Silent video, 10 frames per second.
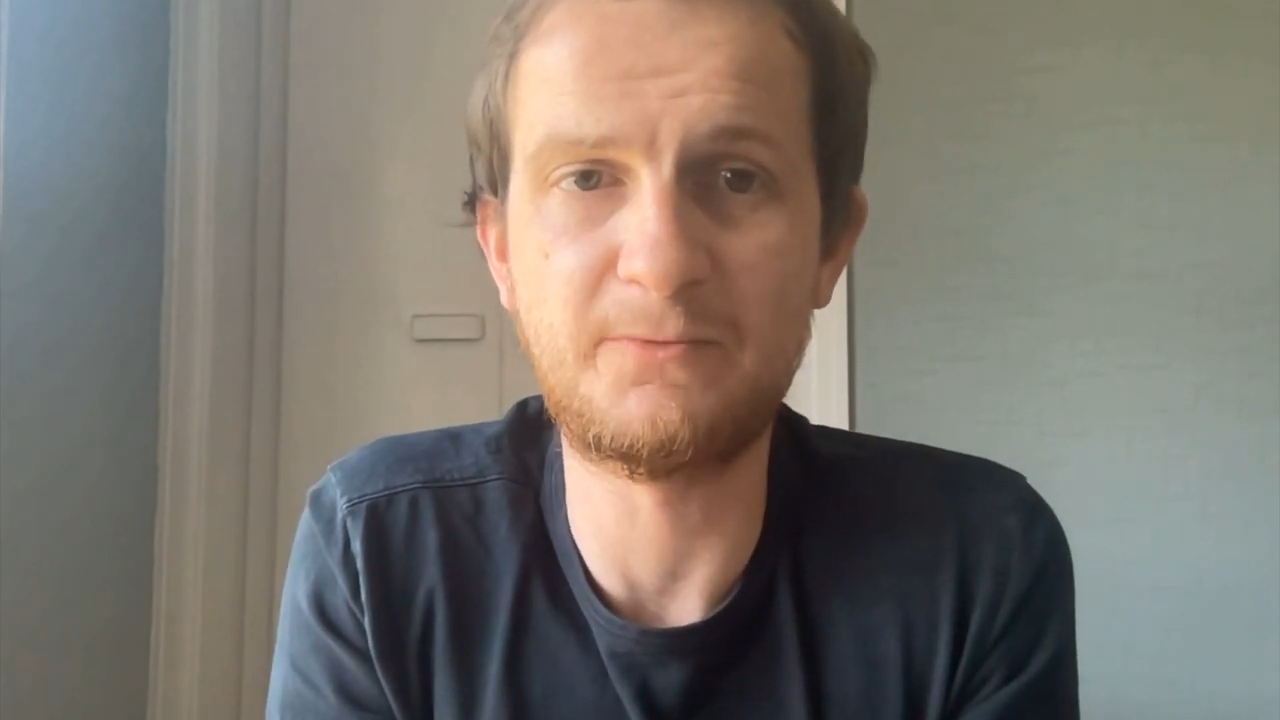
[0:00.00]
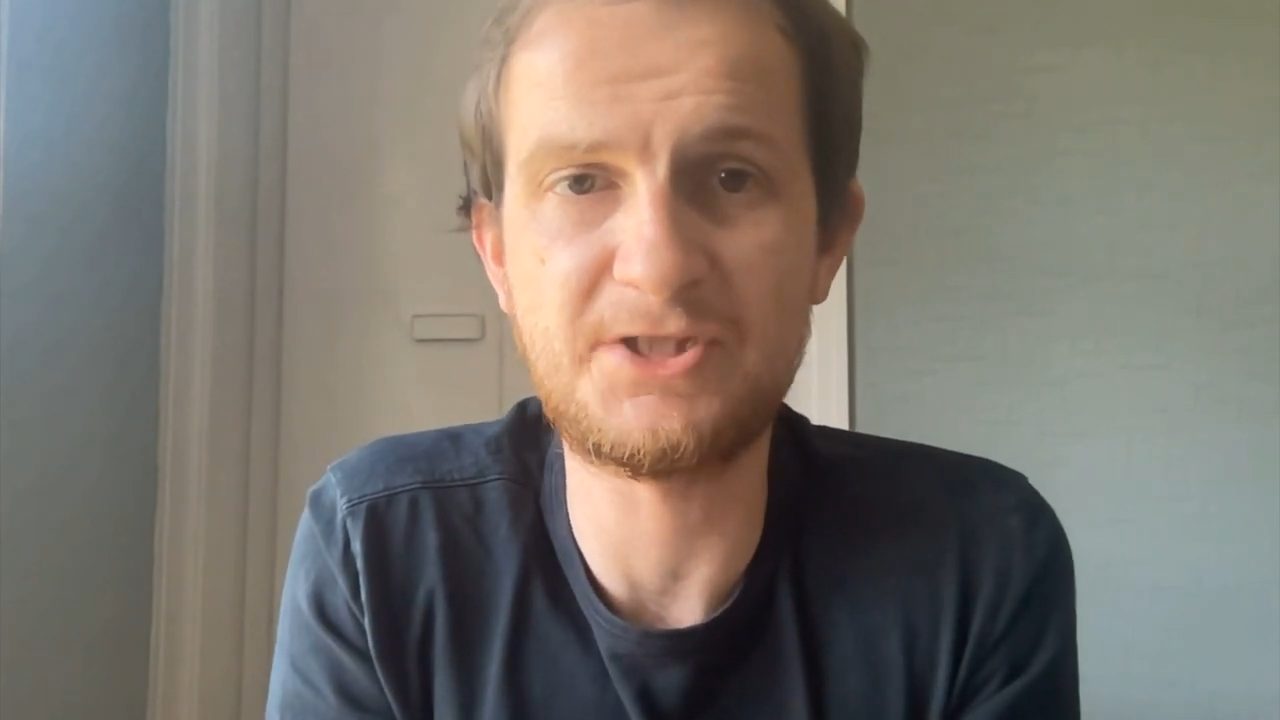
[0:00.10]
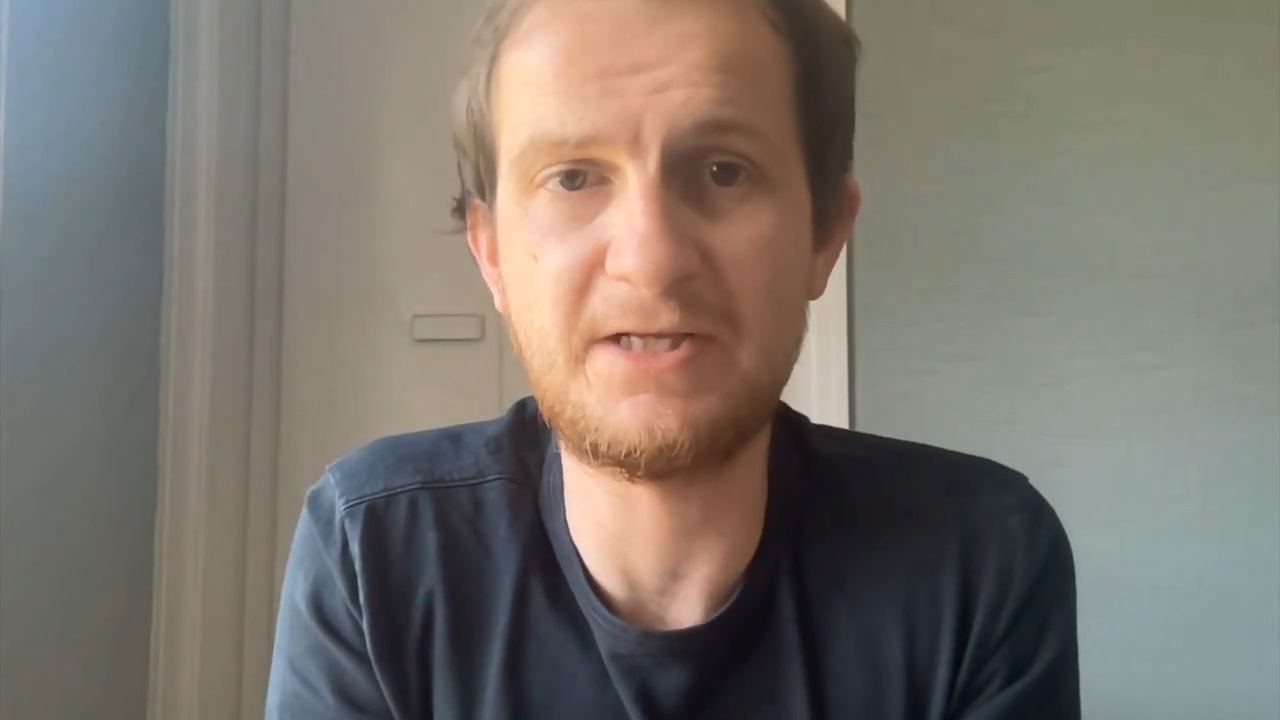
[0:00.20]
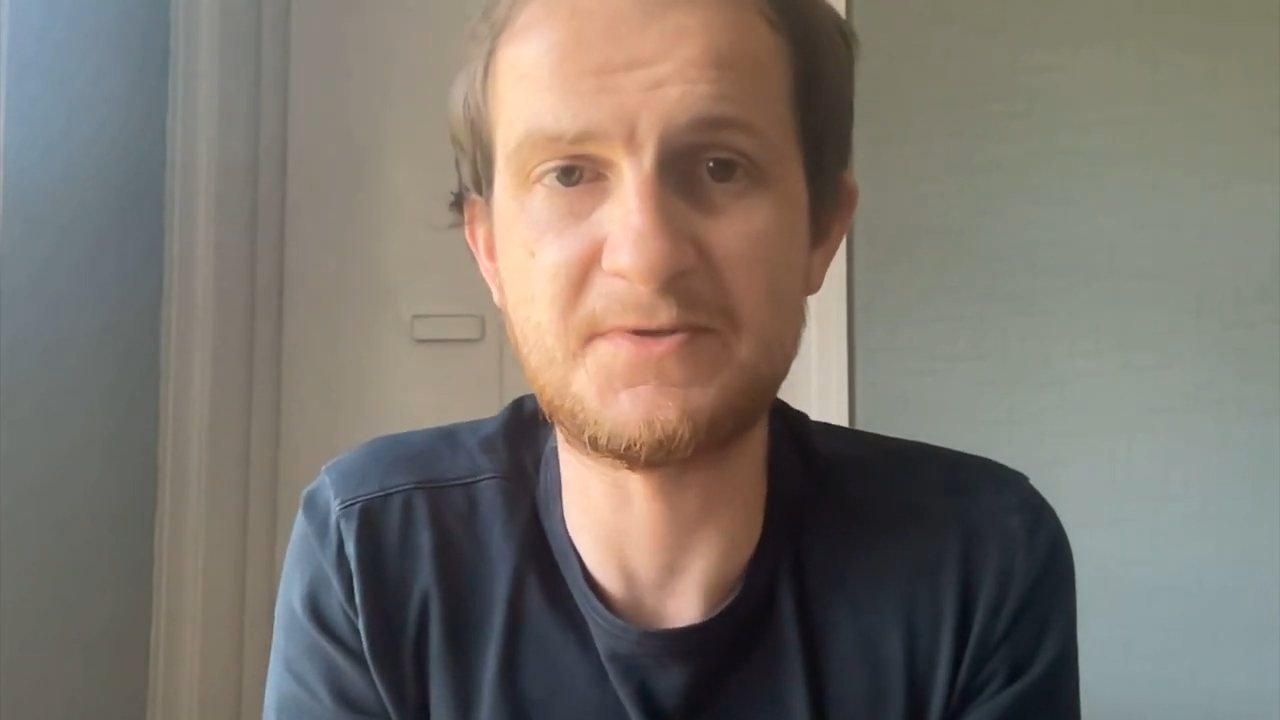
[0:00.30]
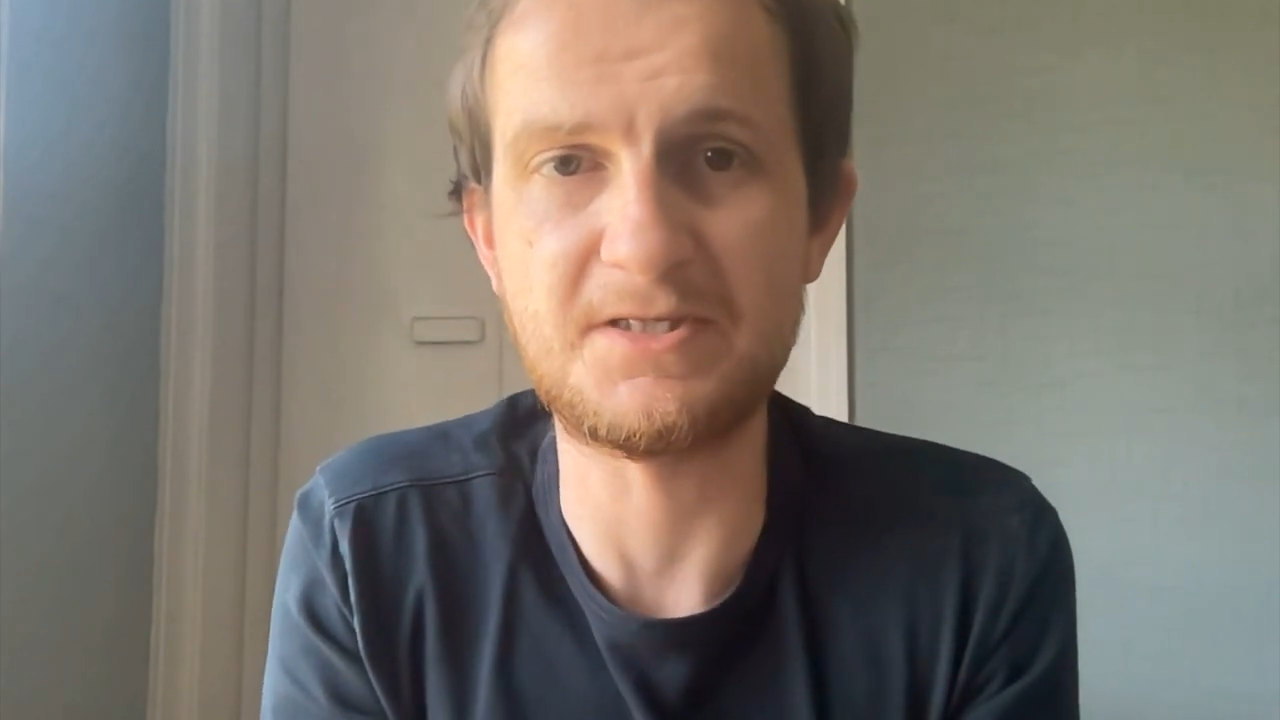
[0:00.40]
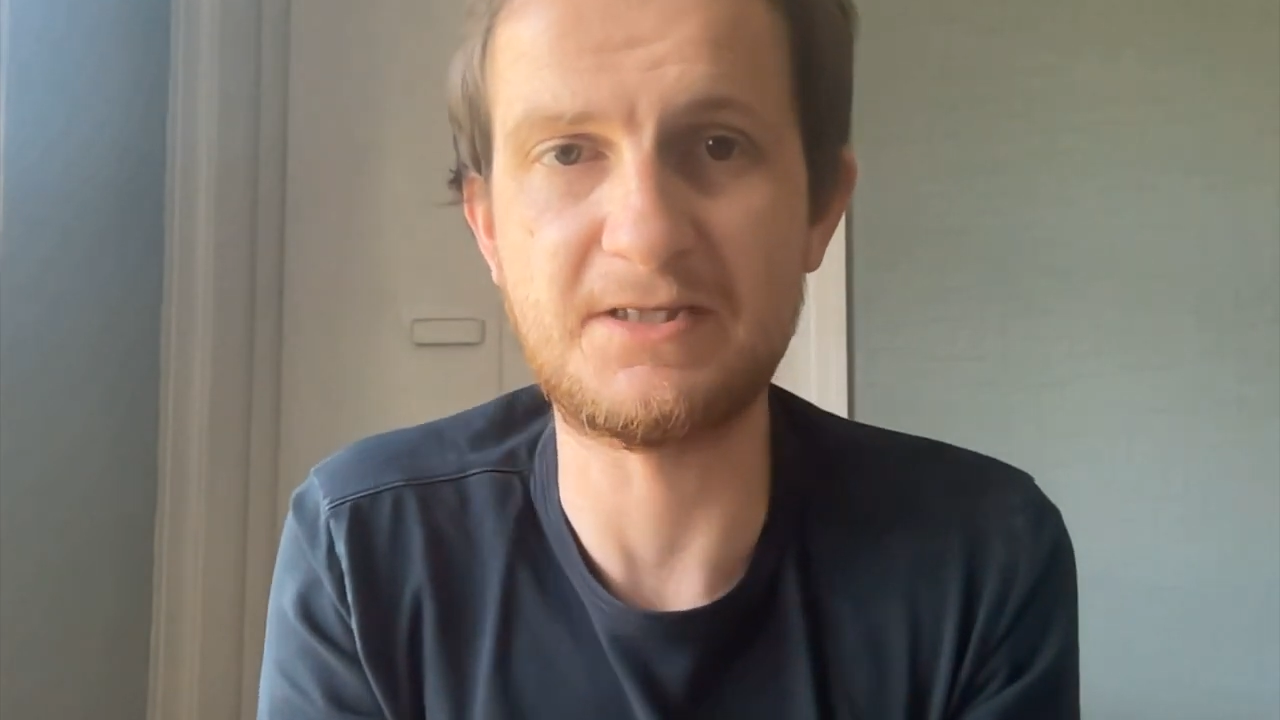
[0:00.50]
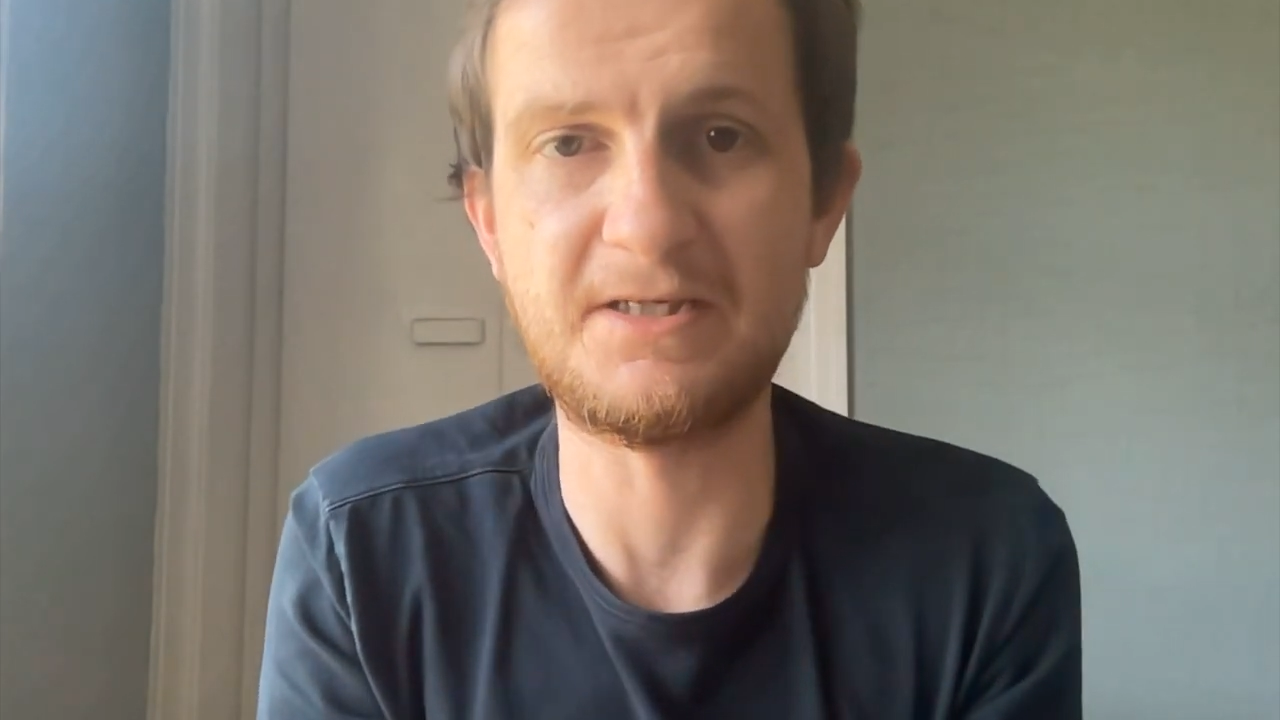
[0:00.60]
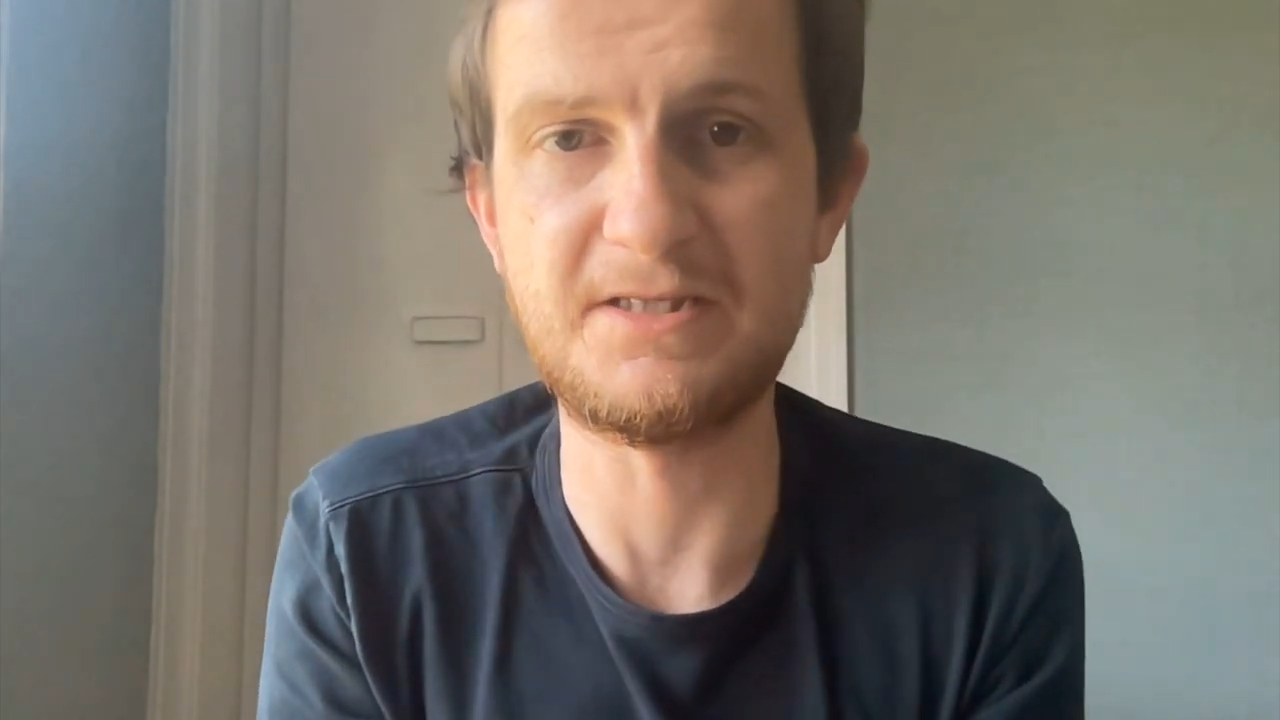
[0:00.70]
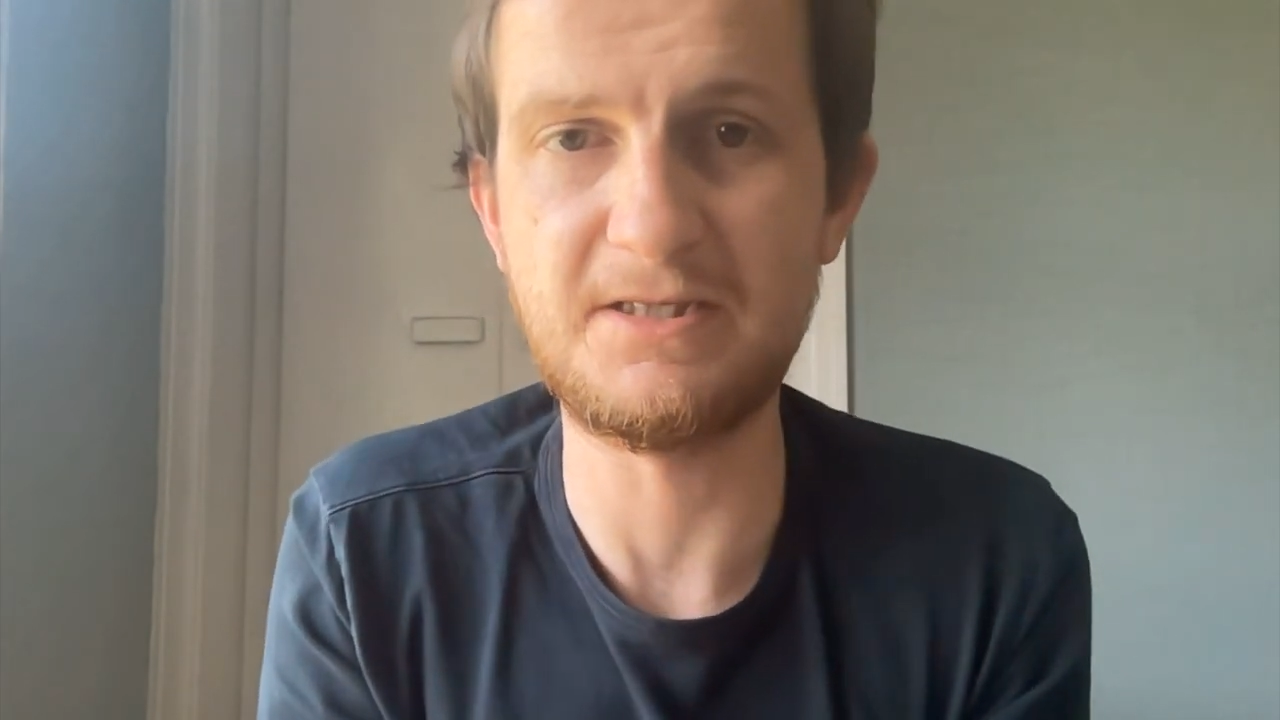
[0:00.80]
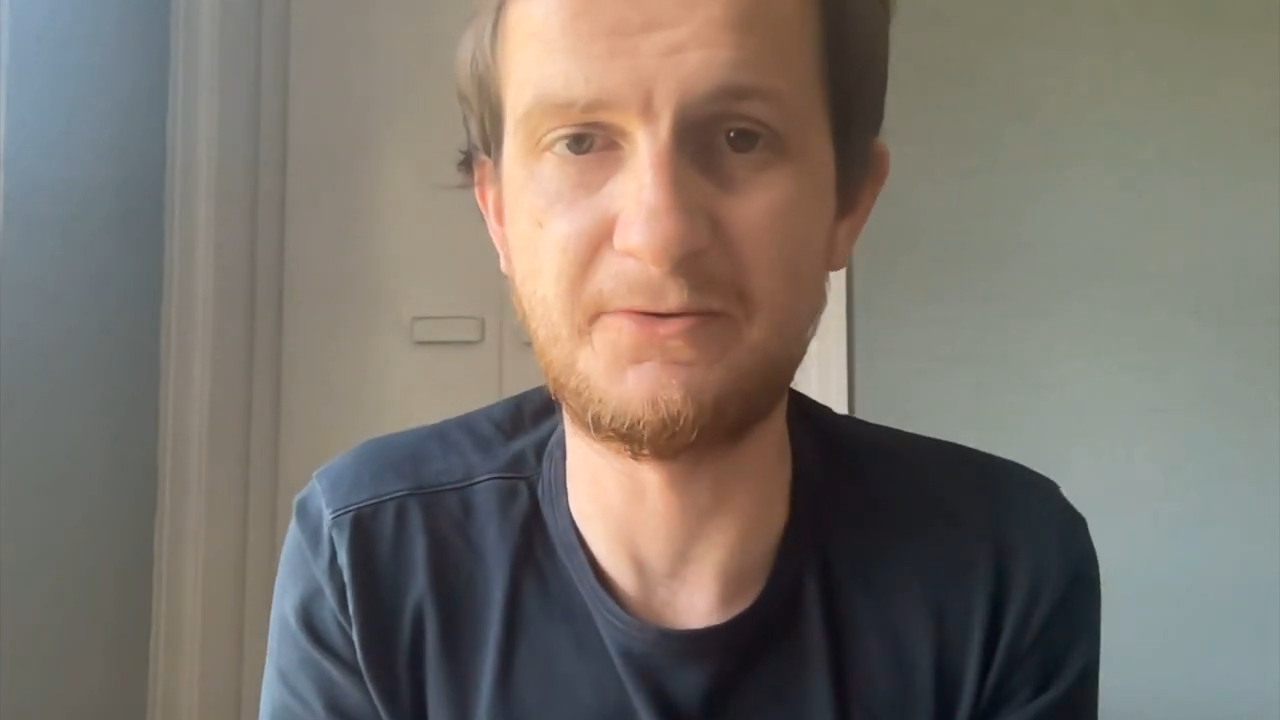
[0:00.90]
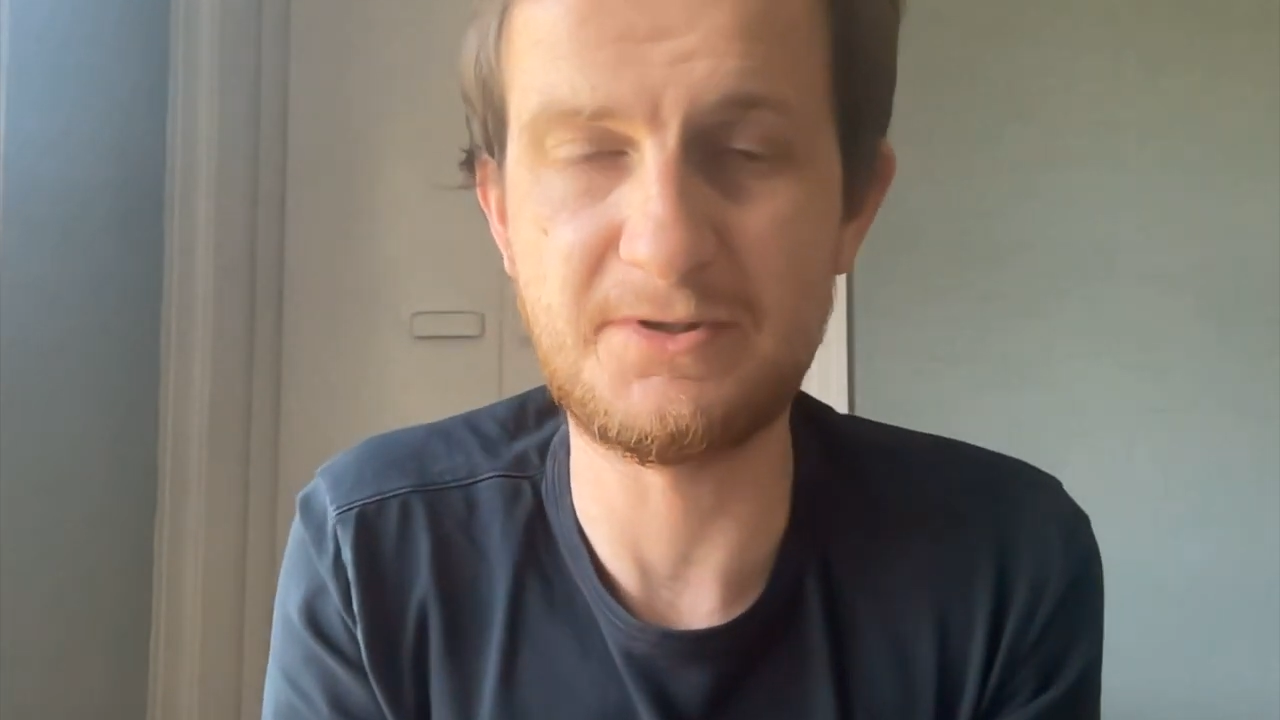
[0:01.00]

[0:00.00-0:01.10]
which helps us to continue